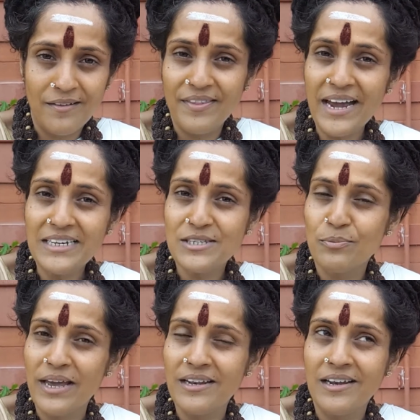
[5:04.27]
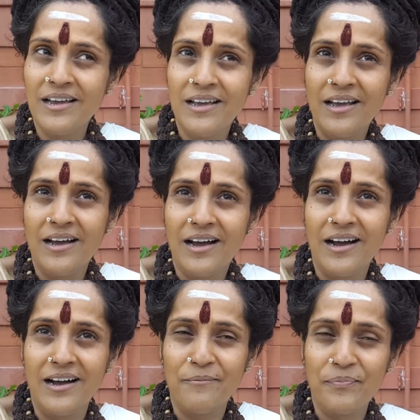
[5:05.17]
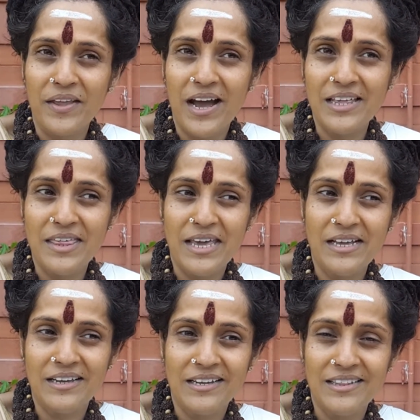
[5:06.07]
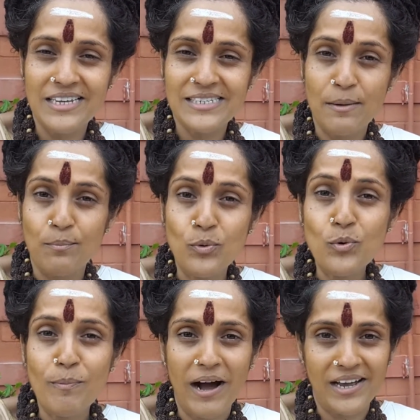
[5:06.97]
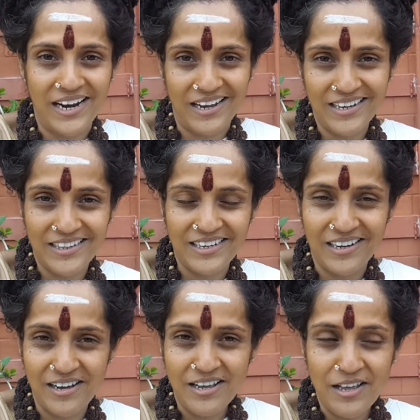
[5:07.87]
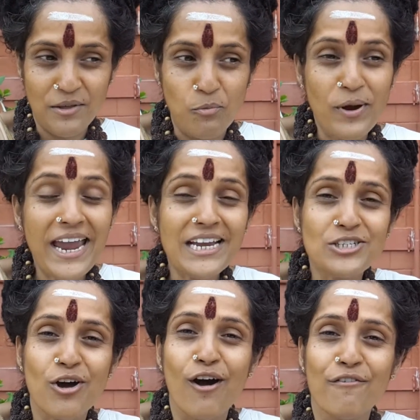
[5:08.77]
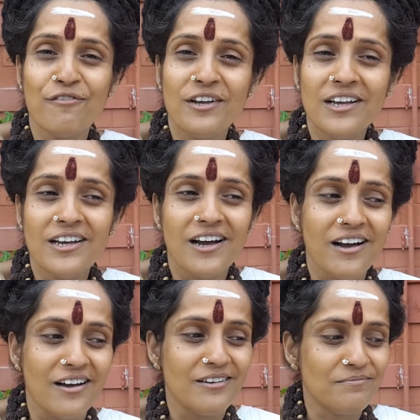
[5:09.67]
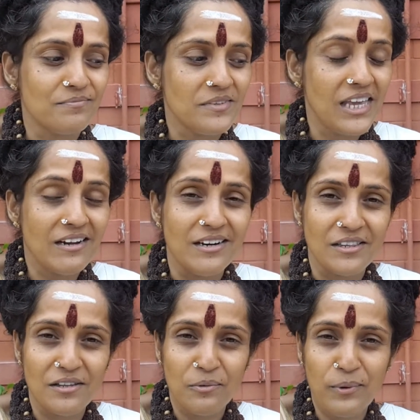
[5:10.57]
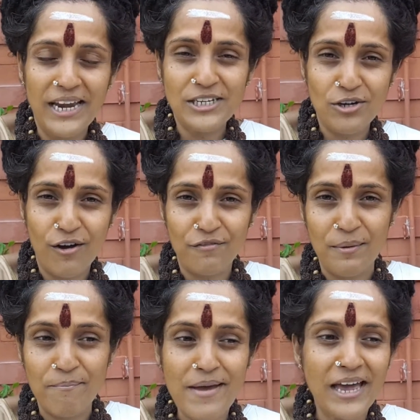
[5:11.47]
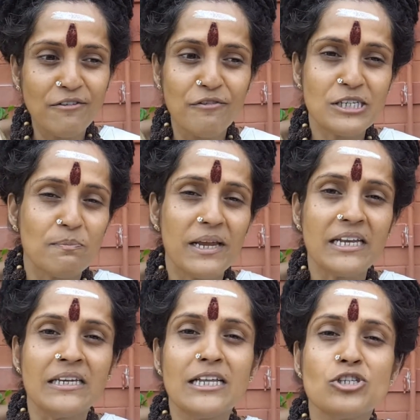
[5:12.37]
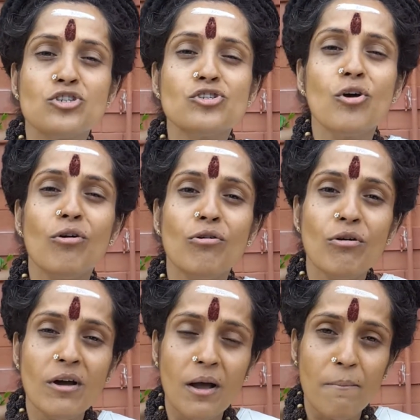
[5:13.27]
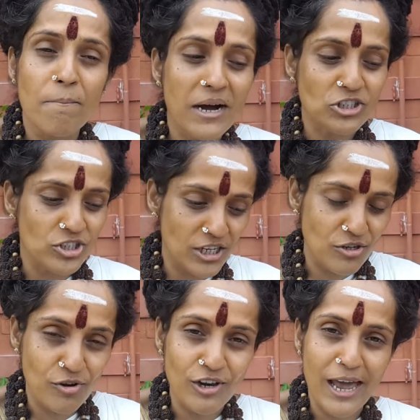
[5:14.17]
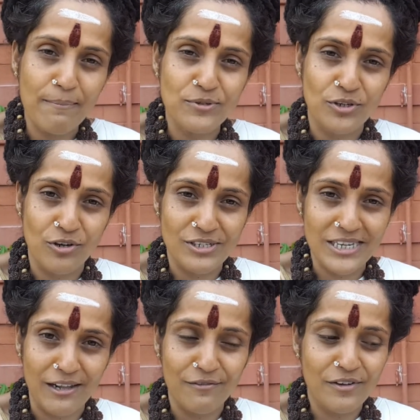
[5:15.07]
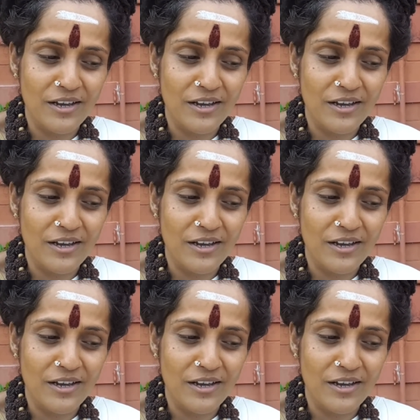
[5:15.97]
That is when I think they say bhubhara, the weight of the earth, the weight of the manifest plane gets so much that you collapse on yourself.